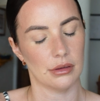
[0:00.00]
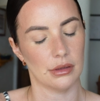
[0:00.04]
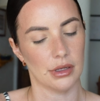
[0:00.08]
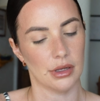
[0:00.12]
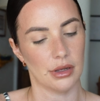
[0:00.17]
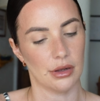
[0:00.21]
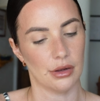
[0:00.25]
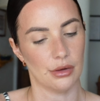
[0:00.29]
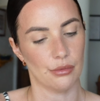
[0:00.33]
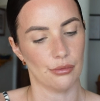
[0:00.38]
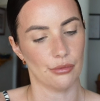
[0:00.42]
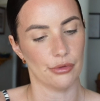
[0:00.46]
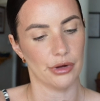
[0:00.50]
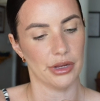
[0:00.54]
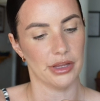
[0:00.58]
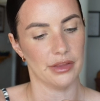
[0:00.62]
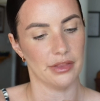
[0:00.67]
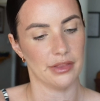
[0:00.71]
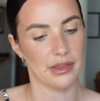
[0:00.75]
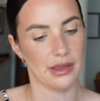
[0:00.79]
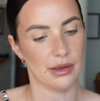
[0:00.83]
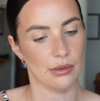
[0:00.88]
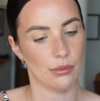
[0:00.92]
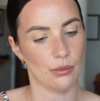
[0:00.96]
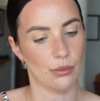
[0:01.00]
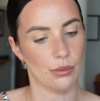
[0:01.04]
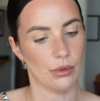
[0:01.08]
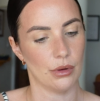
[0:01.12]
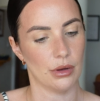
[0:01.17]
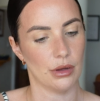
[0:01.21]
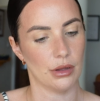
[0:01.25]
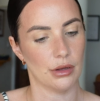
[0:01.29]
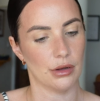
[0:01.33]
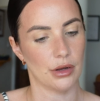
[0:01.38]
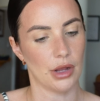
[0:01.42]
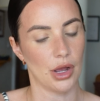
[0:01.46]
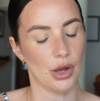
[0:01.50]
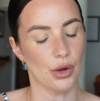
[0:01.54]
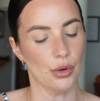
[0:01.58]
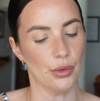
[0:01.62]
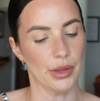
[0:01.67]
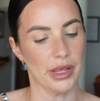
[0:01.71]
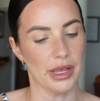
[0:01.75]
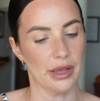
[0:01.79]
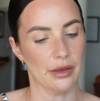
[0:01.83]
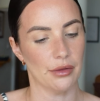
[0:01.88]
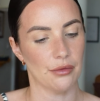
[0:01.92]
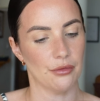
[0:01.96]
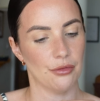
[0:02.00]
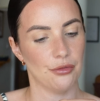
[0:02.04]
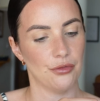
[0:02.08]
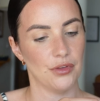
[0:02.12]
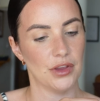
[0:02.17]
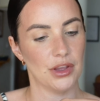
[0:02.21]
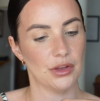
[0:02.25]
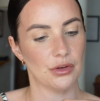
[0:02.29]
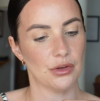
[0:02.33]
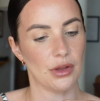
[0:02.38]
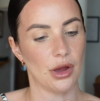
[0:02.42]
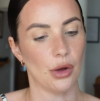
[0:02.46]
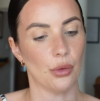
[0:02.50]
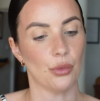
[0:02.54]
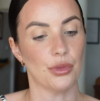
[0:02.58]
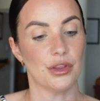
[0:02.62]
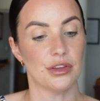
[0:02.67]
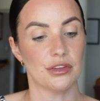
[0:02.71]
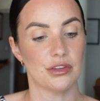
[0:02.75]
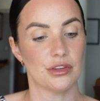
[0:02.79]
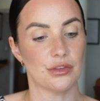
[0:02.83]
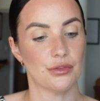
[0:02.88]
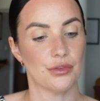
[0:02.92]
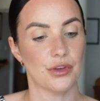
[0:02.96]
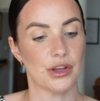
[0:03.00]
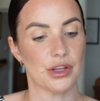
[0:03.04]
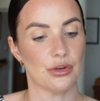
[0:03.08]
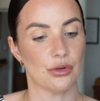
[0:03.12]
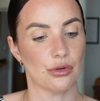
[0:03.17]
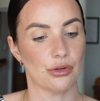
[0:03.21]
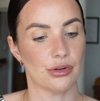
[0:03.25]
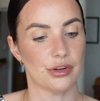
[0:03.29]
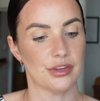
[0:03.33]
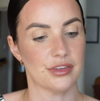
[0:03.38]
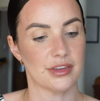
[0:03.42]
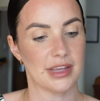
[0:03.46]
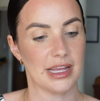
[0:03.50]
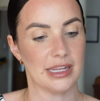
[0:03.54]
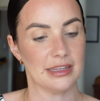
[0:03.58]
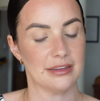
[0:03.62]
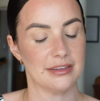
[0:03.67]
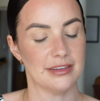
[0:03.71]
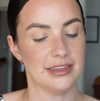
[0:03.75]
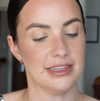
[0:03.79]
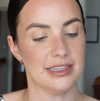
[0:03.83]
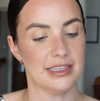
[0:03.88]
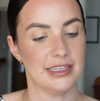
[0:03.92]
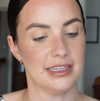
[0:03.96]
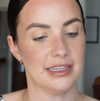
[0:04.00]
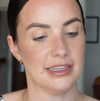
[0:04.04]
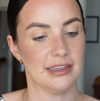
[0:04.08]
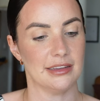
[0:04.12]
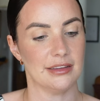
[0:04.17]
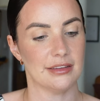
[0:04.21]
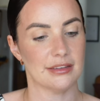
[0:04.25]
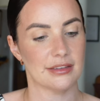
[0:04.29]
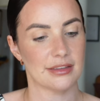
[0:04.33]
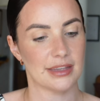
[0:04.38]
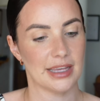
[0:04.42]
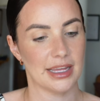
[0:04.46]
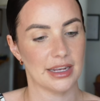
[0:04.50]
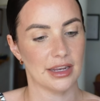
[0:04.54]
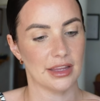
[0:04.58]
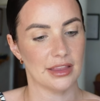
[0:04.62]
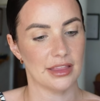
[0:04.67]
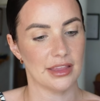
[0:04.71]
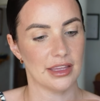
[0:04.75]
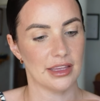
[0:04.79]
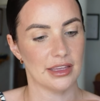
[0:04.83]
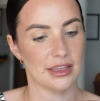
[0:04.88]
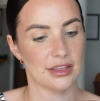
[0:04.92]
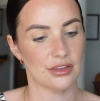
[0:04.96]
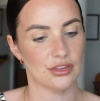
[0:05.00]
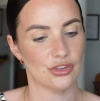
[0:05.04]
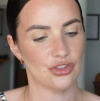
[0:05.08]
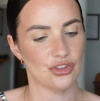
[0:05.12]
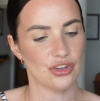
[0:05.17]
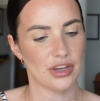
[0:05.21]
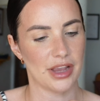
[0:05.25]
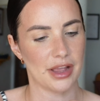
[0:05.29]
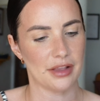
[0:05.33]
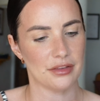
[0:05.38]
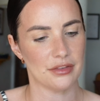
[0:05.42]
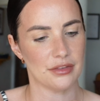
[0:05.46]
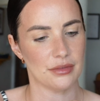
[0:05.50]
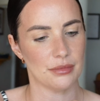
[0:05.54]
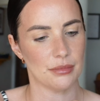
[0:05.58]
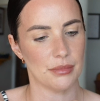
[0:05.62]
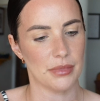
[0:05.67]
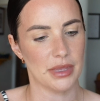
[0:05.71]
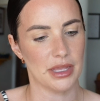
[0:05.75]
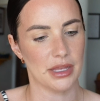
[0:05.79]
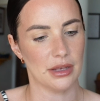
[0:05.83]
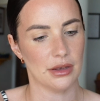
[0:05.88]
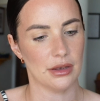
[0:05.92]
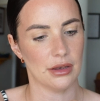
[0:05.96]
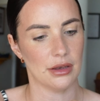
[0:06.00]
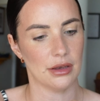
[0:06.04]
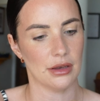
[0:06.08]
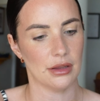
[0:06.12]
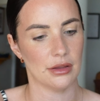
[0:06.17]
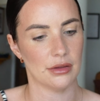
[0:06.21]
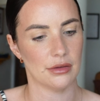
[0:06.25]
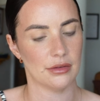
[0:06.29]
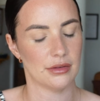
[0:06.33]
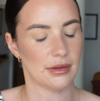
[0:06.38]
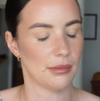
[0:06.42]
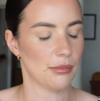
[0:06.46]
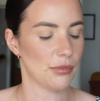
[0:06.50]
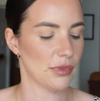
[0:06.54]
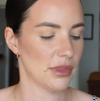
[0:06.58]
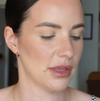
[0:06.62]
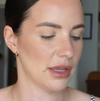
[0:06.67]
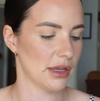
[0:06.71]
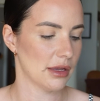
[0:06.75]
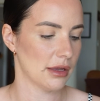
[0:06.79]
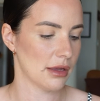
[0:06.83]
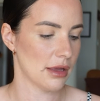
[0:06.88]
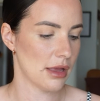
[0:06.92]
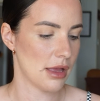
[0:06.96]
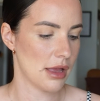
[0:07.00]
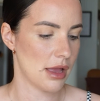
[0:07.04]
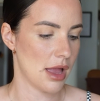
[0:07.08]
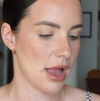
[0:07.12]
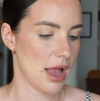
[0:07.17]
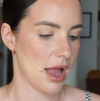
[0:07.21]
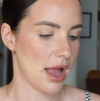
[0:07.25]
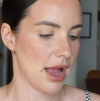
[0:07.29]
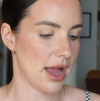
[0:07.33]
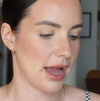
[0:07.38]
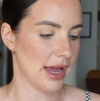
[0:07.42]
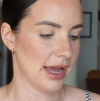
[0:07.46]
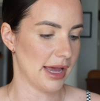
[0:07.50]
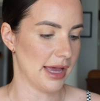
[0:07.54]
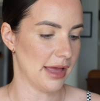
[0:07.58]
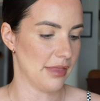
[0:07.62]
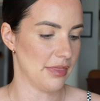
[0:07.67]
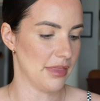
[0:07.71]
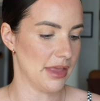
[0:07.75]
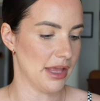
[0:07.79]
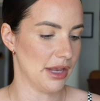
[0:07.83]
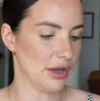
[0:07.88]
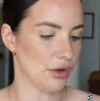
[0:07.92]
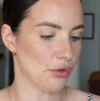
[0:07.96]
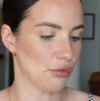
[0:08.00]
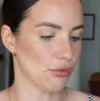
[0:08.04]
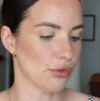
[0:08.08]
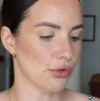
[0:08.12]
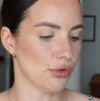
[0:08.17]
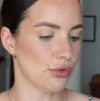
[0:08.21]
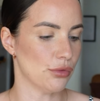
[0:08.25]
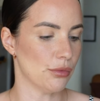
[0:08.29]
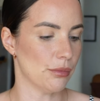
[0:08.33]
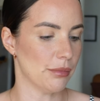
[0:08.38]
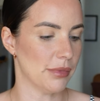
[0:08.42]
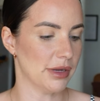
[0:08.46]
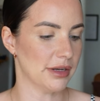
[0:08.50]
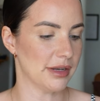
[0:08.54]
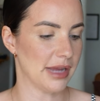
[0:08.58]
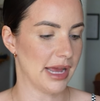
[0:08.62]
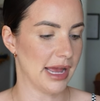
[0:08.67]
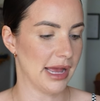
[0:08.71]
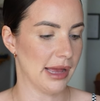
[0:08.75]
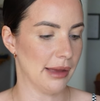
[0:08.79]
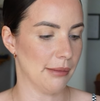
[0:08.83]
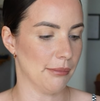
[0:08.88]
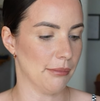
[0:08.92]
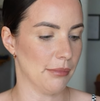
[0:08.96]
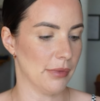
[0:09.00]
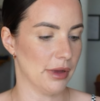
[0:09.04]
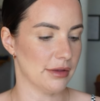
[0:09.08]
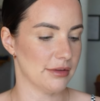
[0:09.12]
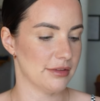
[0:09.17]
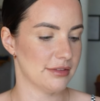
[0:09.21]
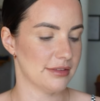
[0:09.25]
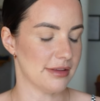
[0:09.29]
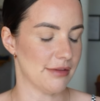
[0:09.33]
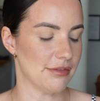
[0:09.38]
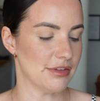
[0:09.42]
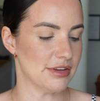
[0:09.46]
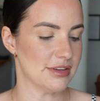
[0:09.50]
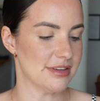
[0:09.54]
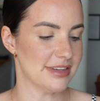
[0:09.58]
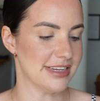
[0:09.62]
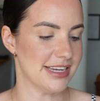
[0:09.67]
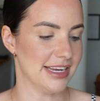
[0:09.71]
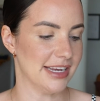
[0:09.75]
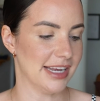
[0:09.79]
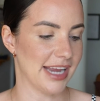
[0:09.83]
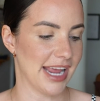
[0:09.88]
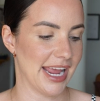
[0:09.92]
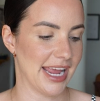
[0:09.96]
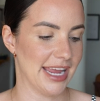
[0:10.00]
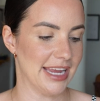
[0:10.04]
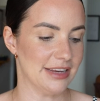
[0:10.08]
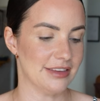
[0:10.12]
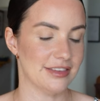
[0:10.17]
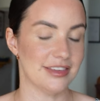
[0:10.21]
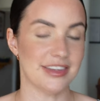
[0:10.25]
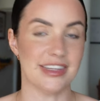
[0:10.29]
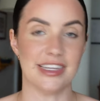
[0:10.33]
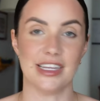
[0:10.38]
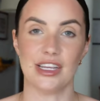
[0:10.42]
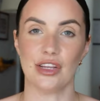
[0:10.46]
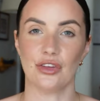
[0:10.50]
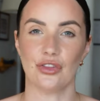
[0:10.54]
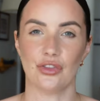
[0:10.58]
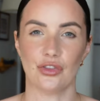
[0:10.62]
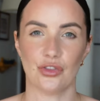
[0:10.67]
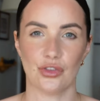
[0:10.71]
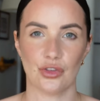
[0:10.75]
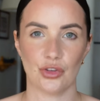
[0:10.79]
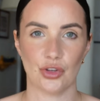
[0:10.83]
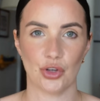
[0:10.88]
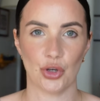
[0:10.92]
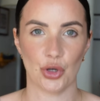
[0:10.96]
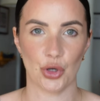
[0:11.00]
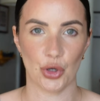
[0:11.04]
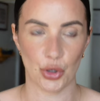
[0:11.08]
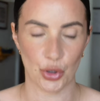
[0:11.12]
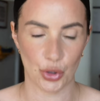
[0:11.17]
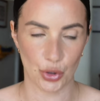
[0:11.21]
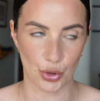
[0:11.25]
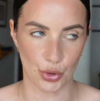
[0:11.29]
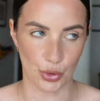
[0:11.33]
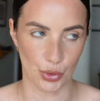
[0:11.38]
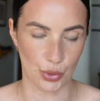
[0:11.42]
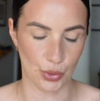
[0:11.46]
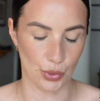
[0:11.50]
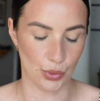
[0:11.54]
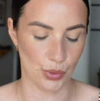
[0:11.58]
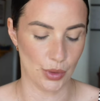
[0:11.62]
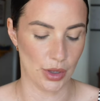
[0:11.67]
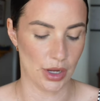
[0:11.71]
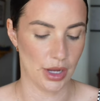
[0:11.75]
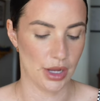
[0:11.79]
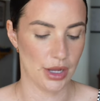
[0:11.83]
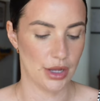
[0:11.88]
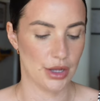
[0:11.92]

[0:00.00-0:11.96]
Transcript: I can't read that one. Oh yeah, this is Theodorus Calatini's, and I think it's Jasmine something. And then Rue Madame 1782.